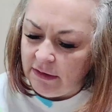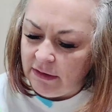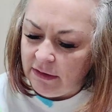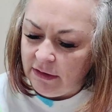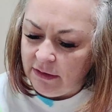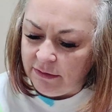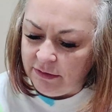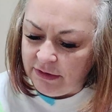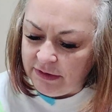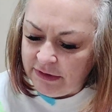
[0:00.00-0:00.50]

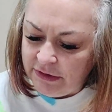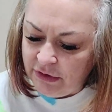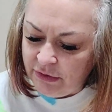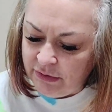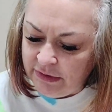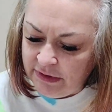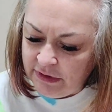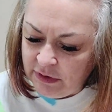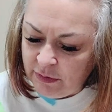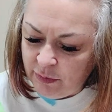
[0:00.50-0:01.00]
Just
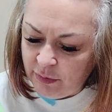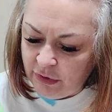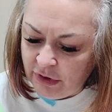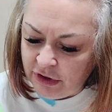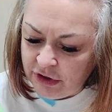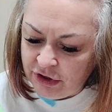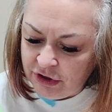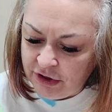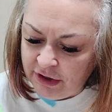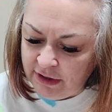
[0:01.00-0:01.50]
using the
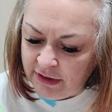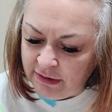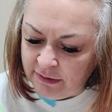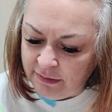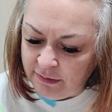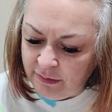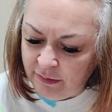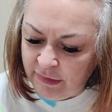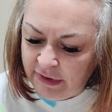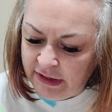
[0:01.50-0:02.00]
brush and
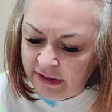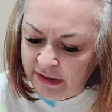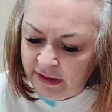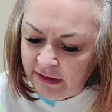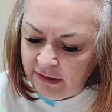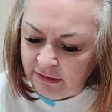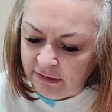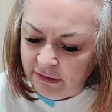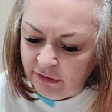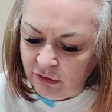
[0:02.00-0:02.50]

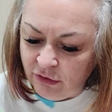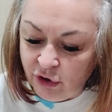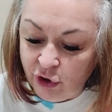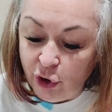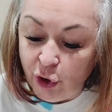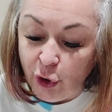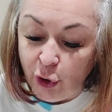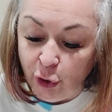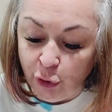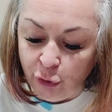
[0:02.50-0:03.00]
making little
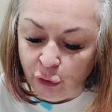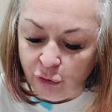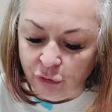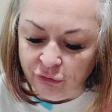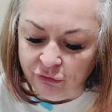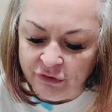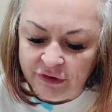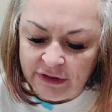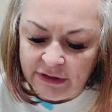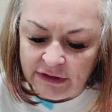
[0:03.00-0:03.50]

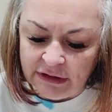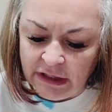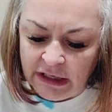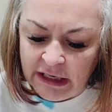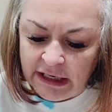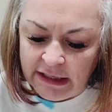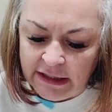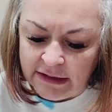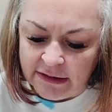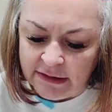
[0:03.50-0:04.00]
curved
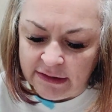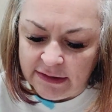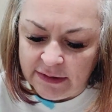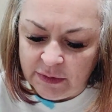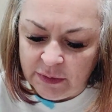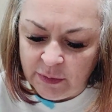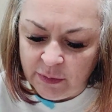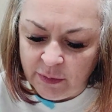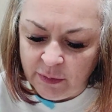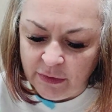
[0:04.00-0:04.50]

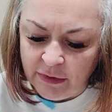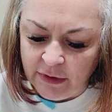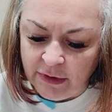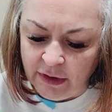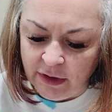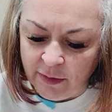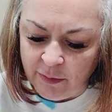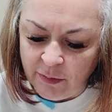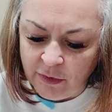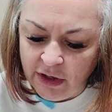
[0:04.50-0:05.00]
lines,
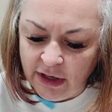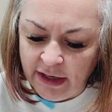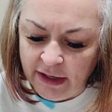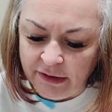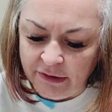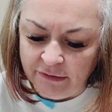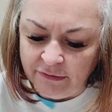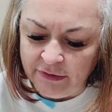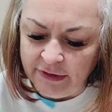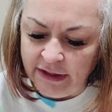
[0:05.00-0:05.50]
kind
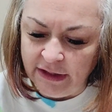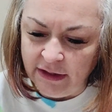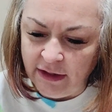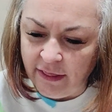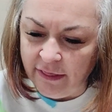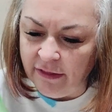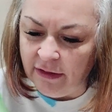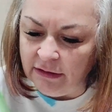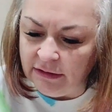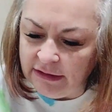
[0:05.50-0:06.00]
of like
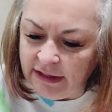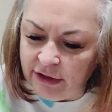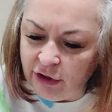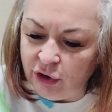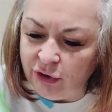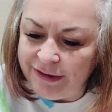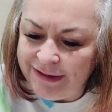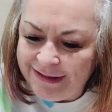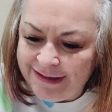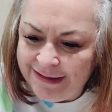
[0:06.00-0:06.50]
the
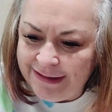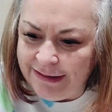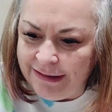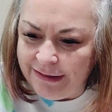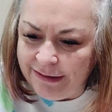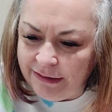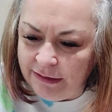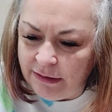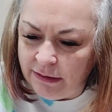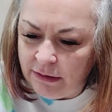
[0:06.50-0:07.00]
letter
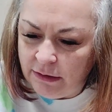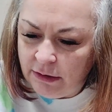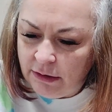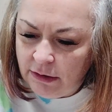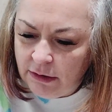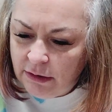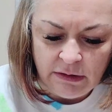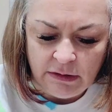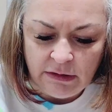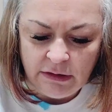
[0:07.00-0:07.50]
C.
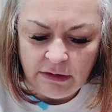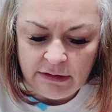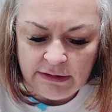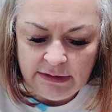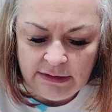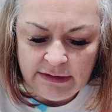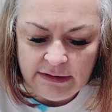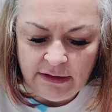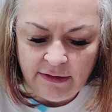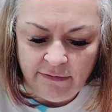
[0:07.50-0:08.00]

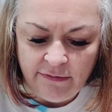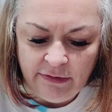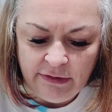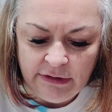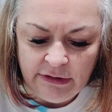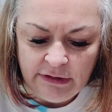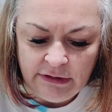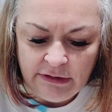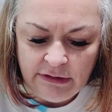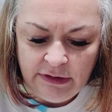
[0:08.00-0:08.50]
It's
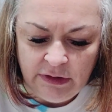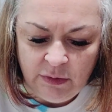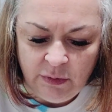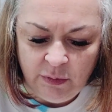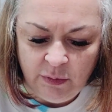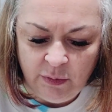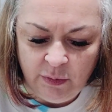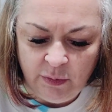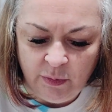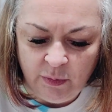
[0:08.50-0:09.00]
definitely
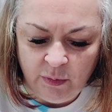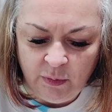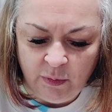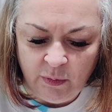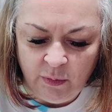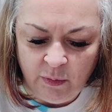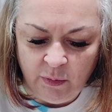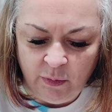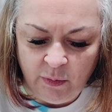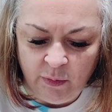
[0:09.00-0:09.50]

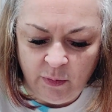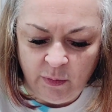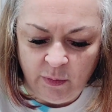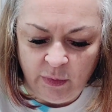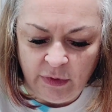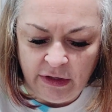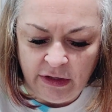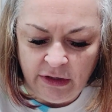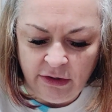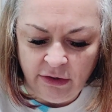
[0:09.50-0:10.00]

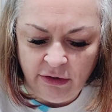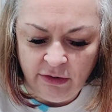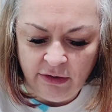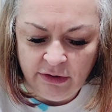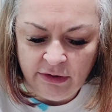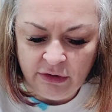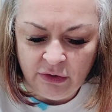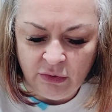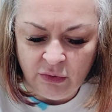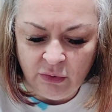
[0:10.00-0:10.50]
better
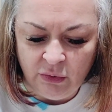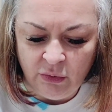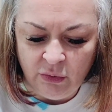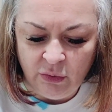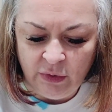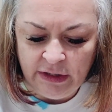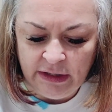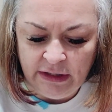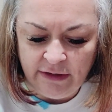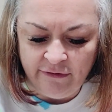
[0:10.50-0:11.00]
than the
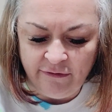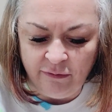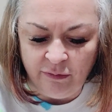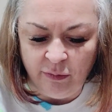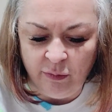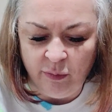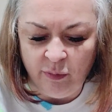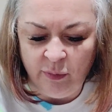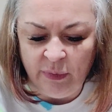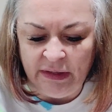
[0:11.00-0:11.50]
way I've
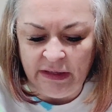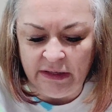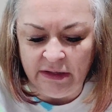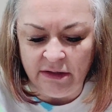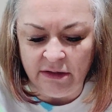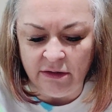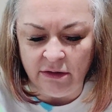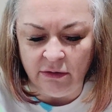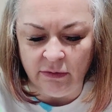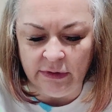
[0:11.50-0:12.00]
been
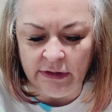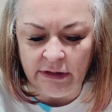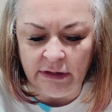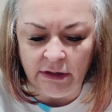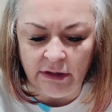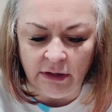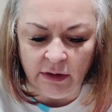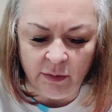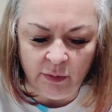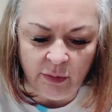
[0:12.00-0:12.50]
doing
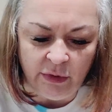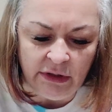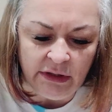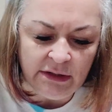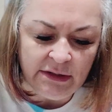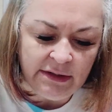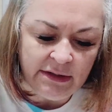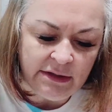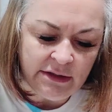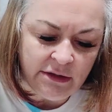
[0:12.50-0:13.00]
it, but it
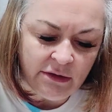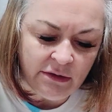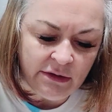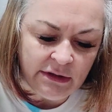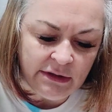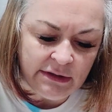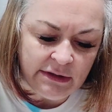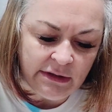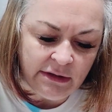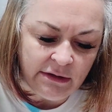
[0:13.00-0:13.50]
still
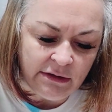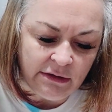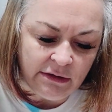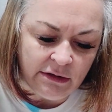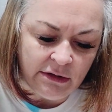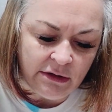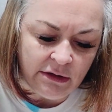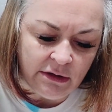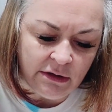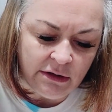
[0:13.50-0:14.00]
doesn't
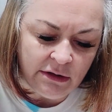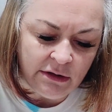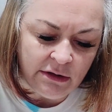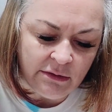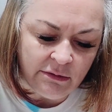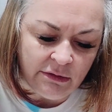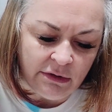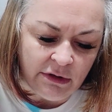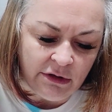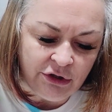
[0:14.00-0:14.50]
look,
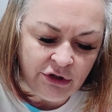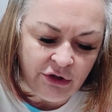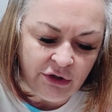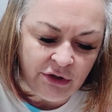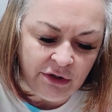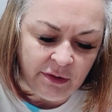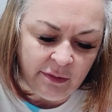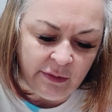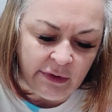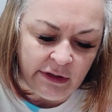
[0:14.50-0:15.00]
well, I'll show you
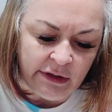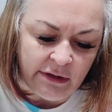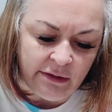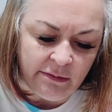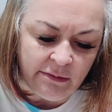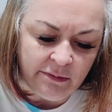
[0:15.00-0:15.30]
in a minute.